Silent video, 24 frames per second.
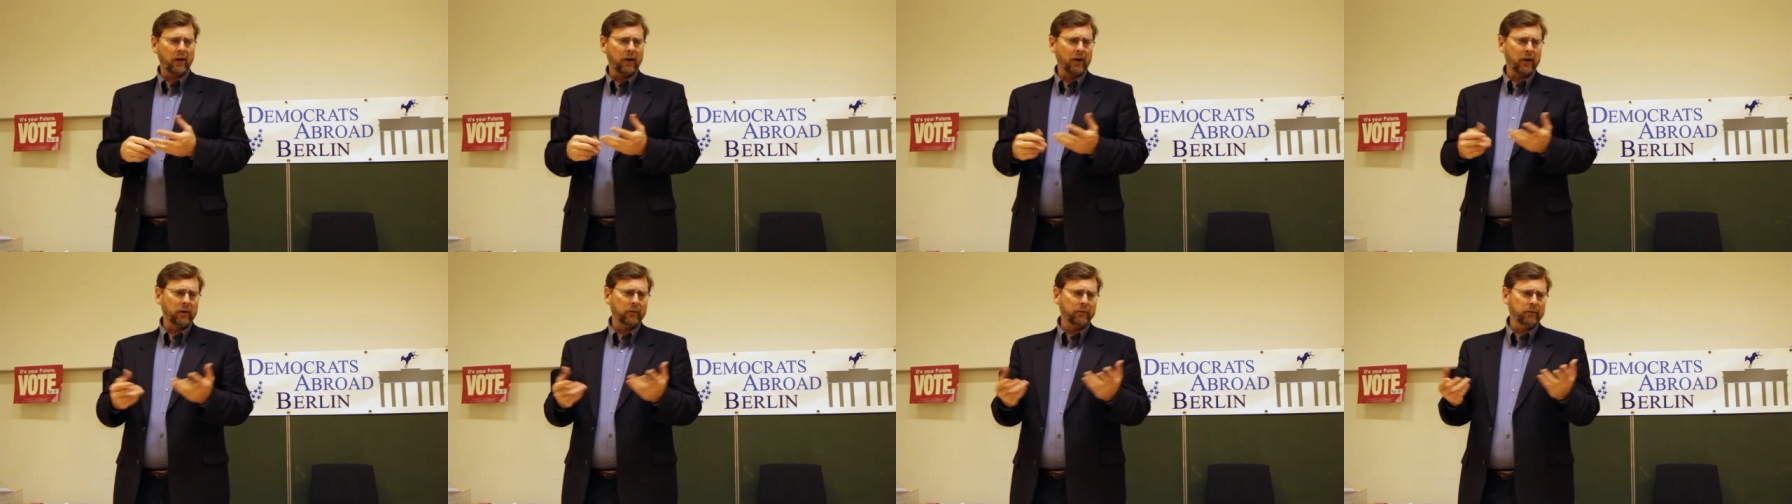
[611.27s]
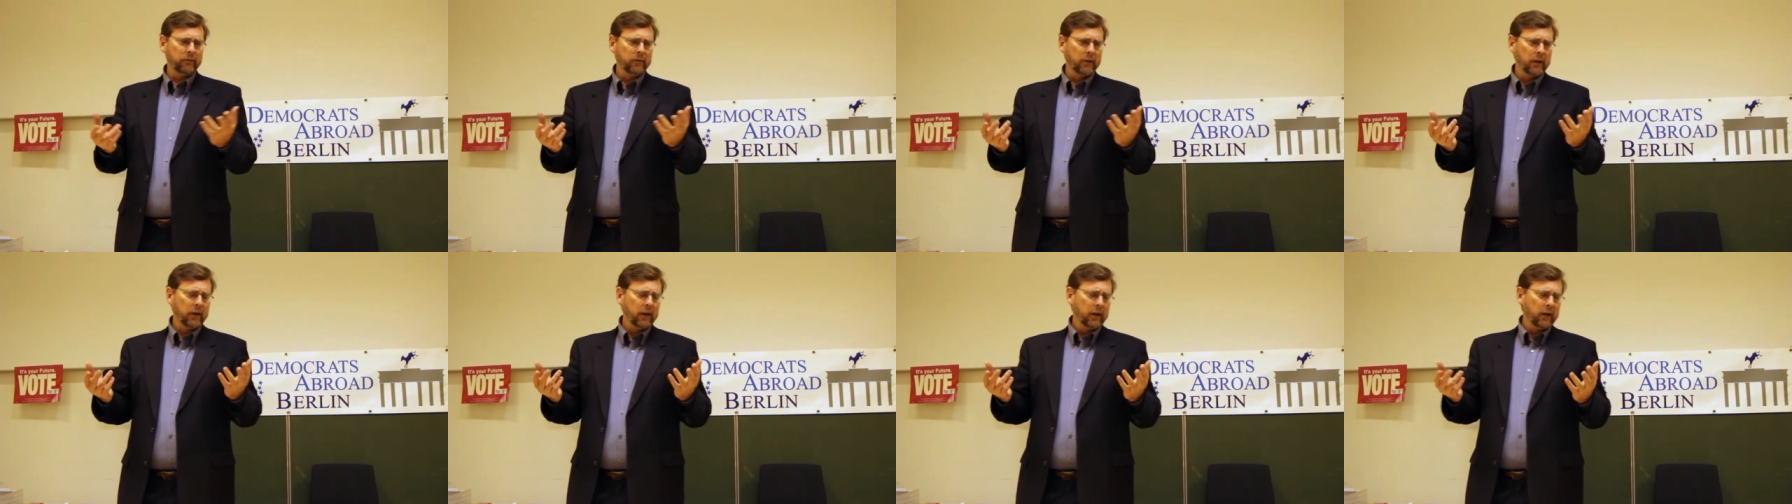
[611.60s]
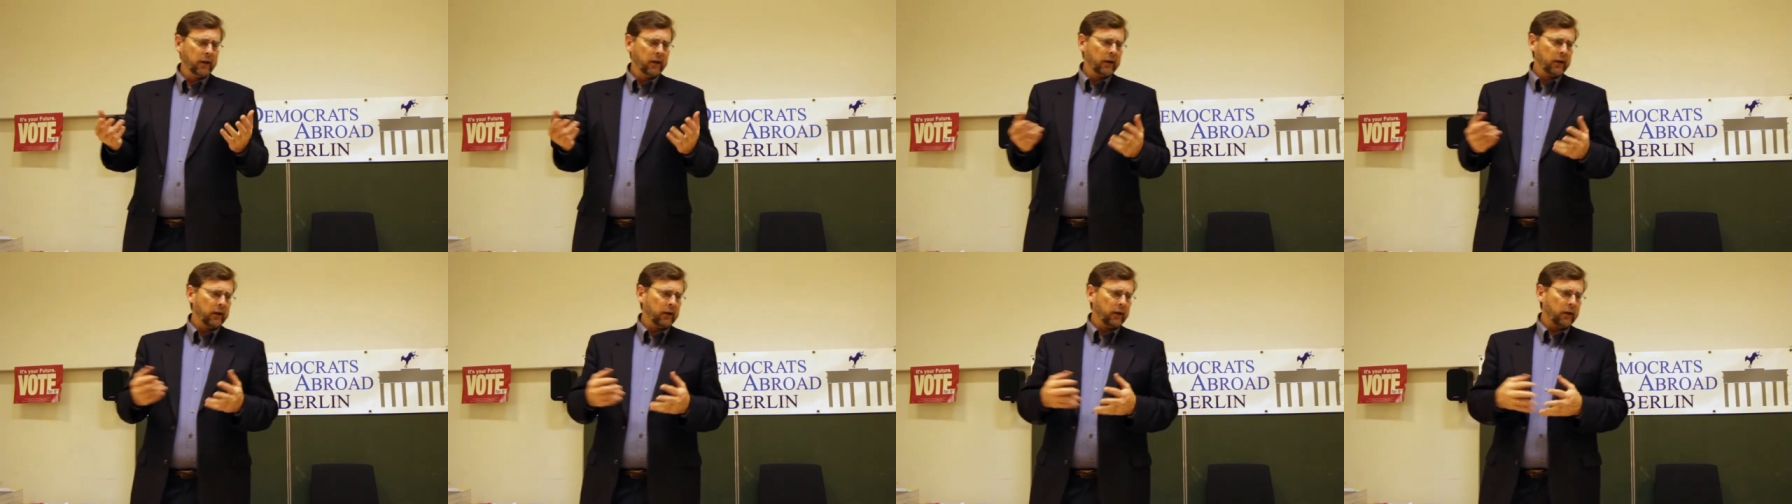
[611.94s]
Um,
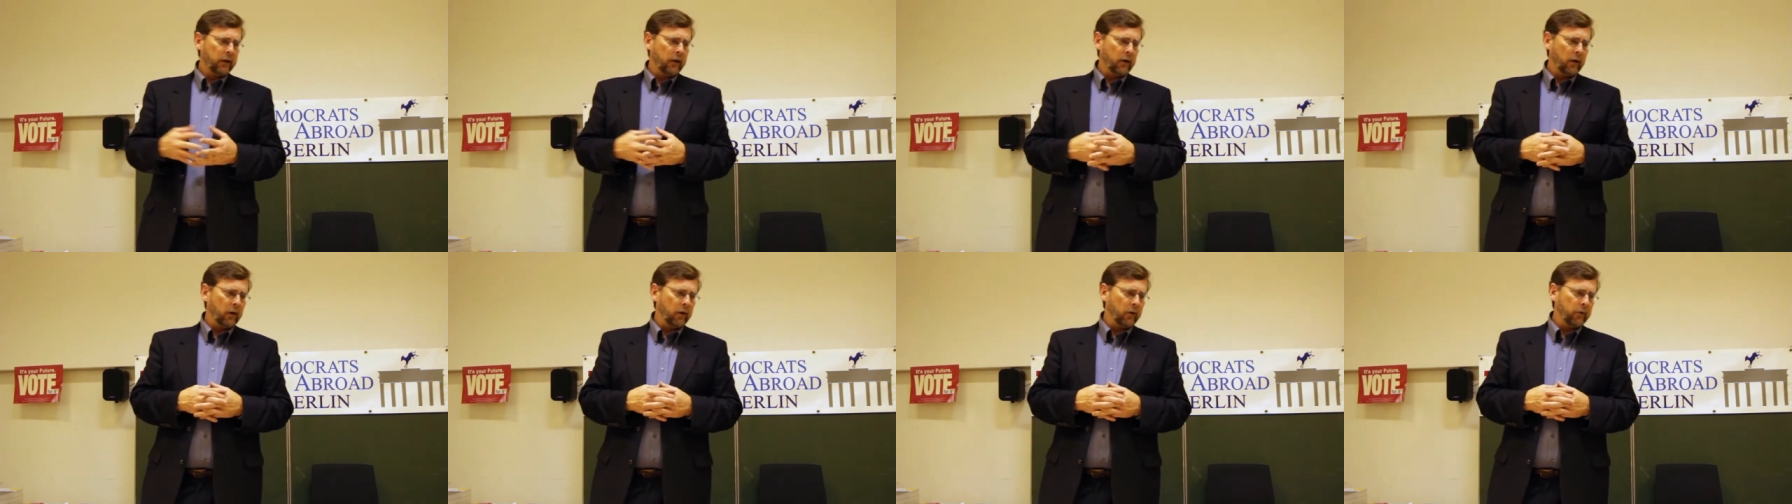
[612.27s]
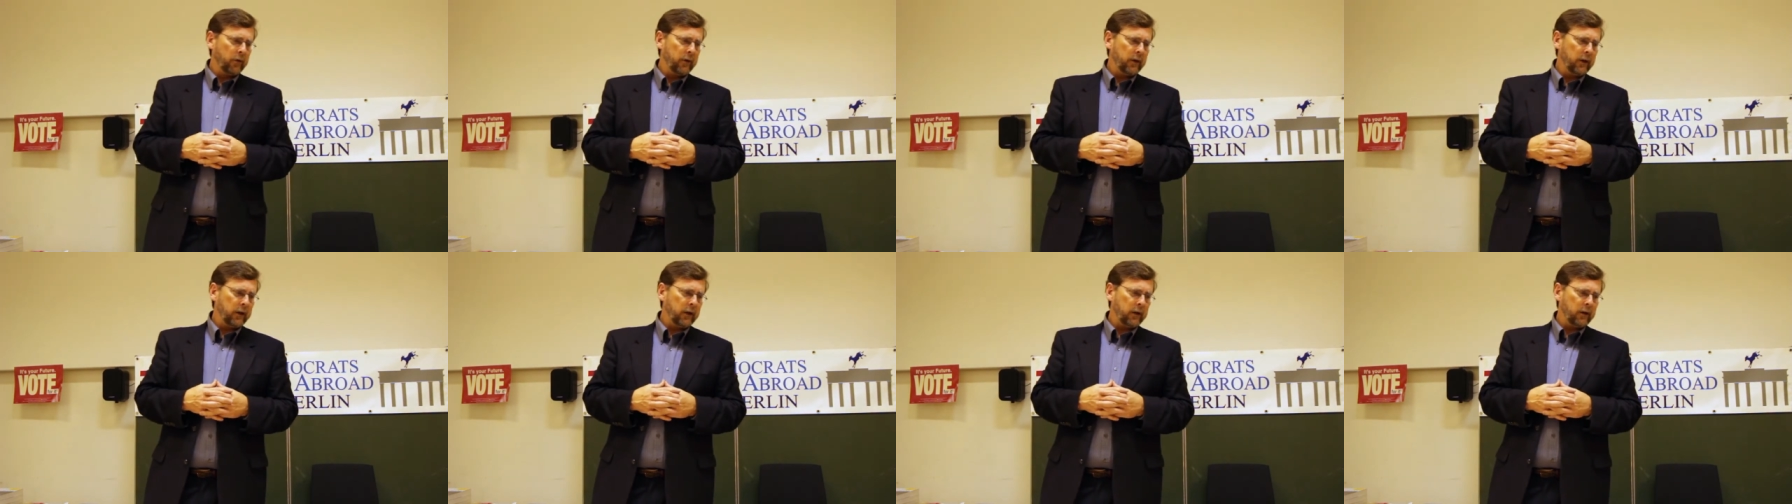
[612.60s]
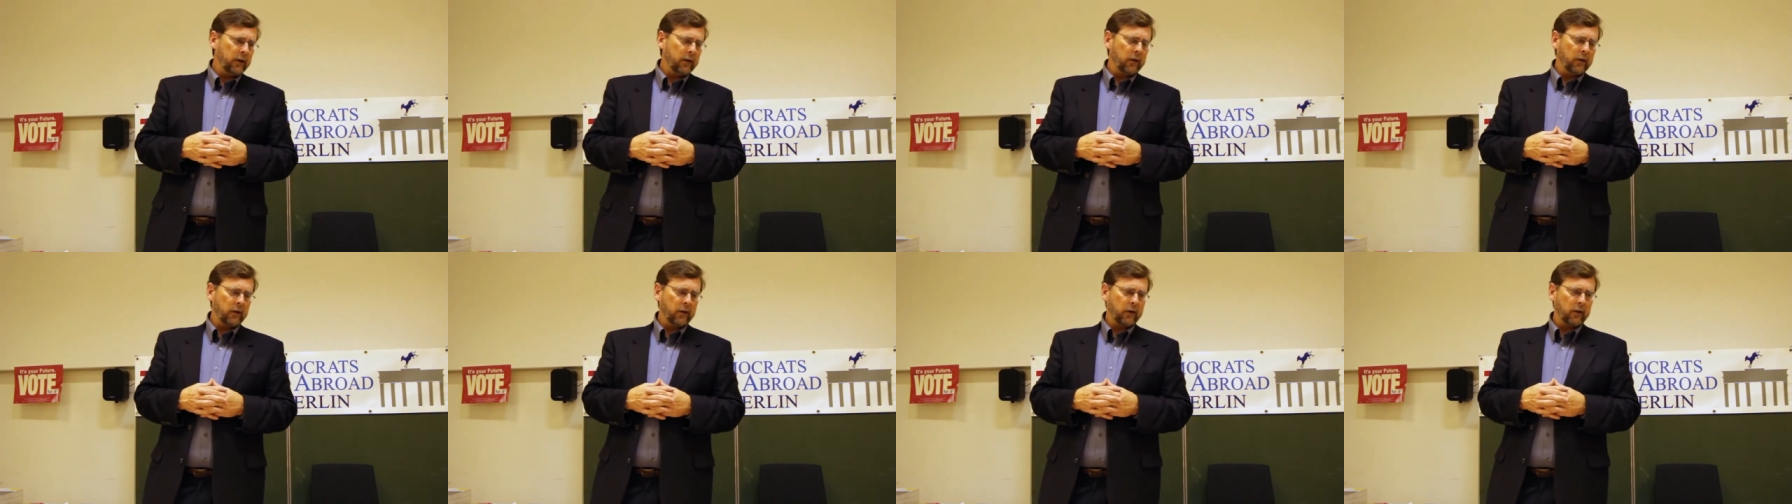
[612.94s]
you know the
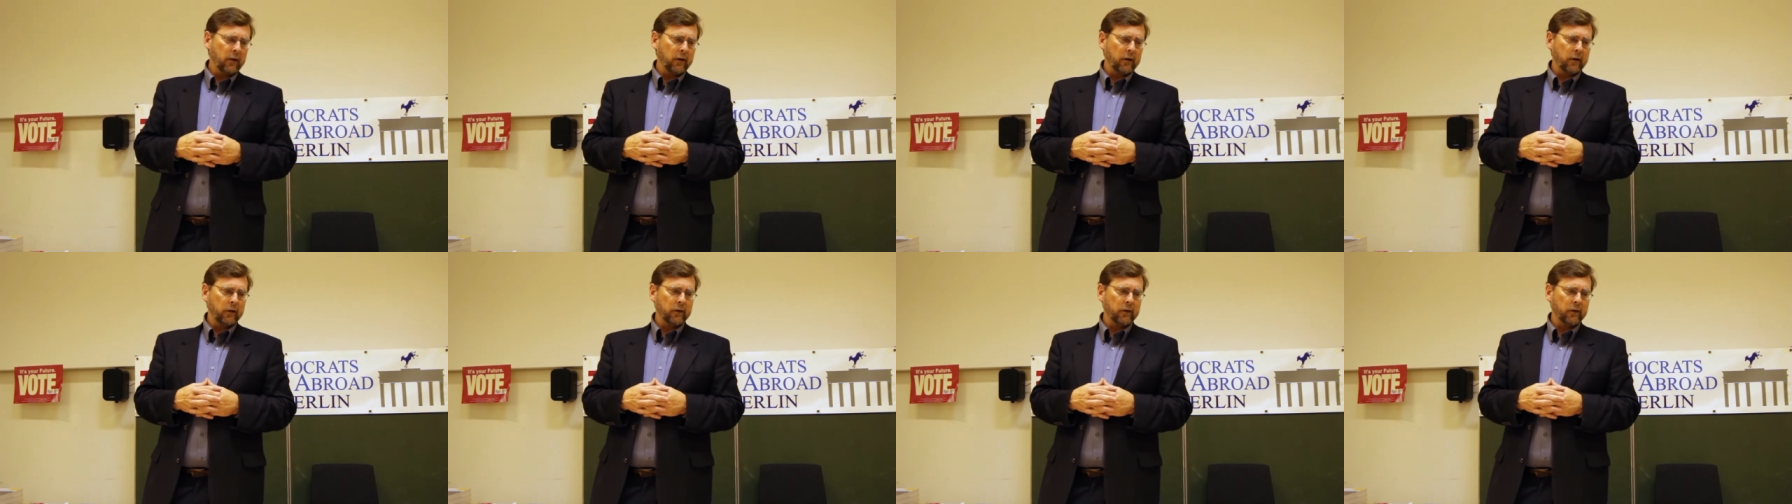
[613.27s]
uh,